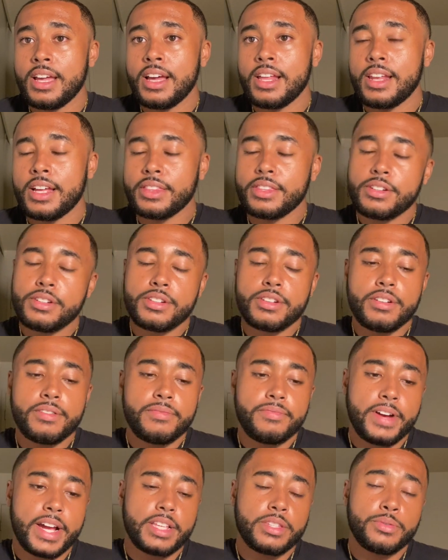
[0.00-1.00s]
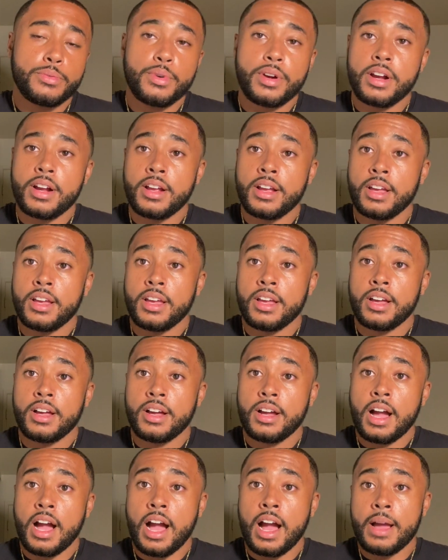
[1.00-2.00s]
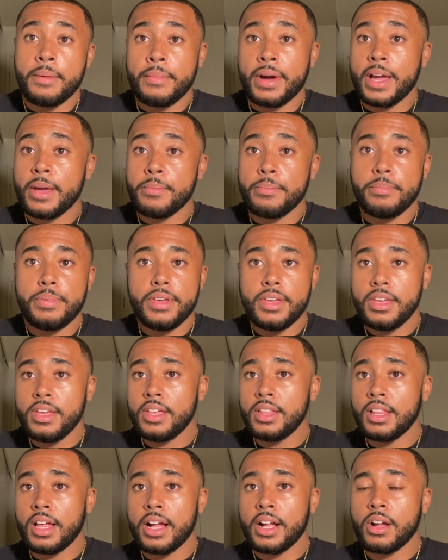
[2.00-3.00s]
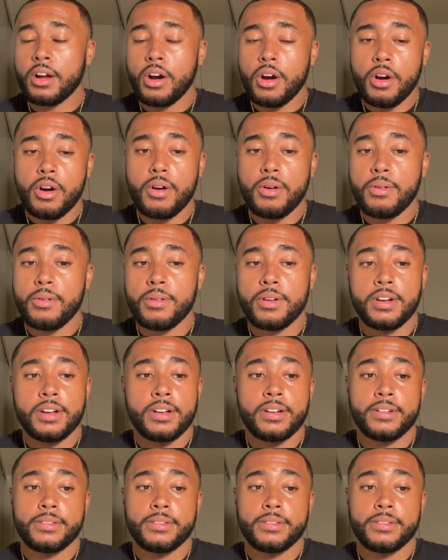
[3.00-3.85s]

Like, there's certain fights where I might be like, oh,